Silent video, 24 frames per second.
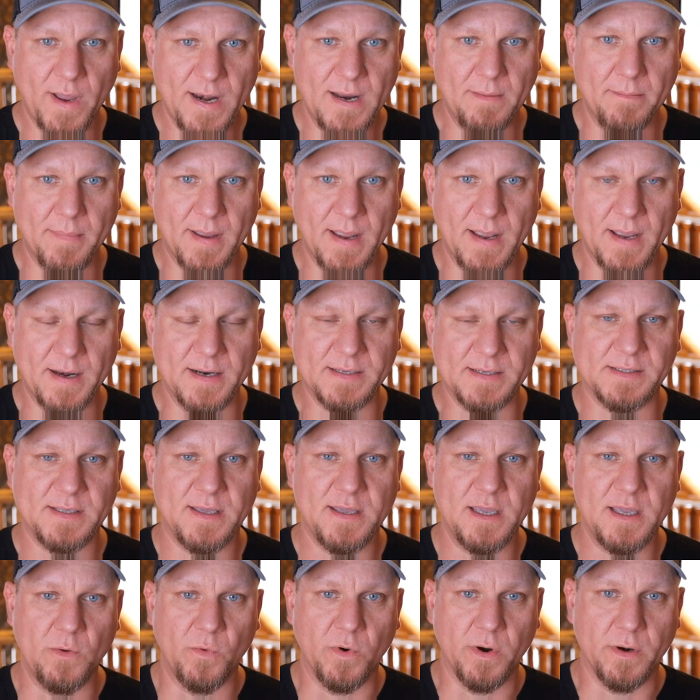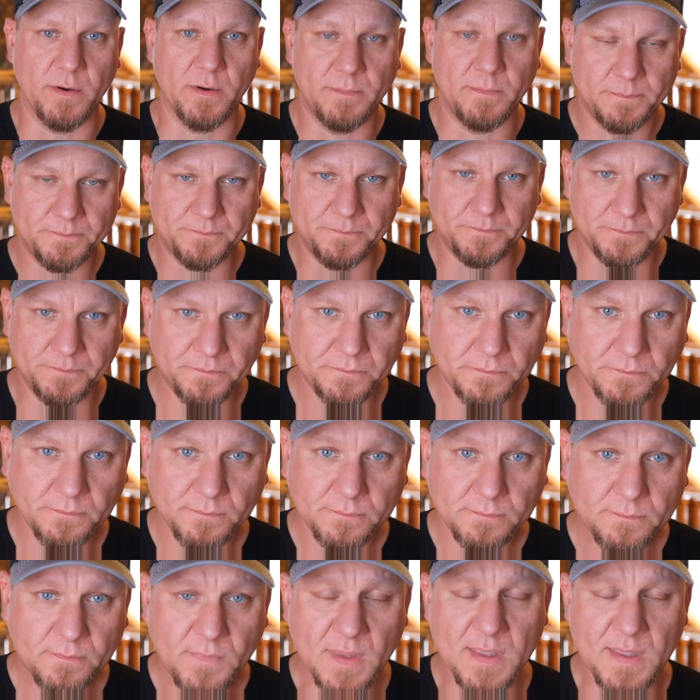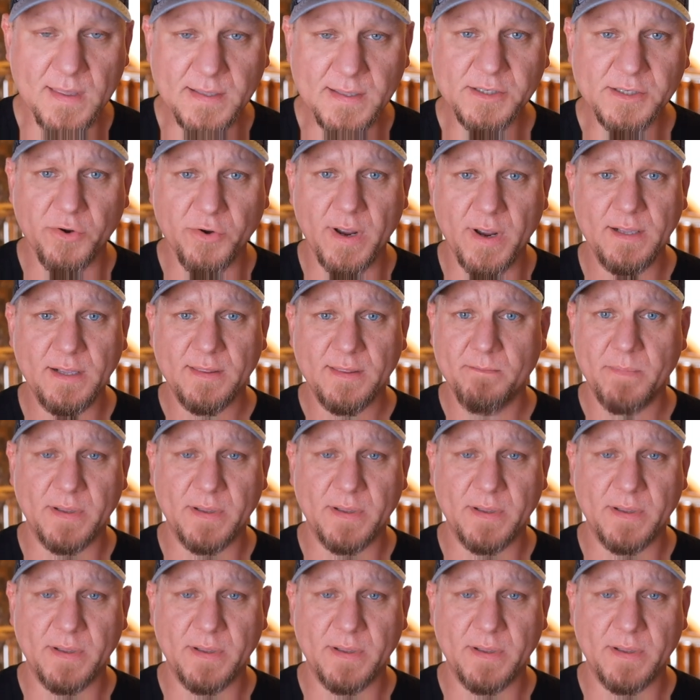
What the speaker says: wedding band as the keyword, that's great,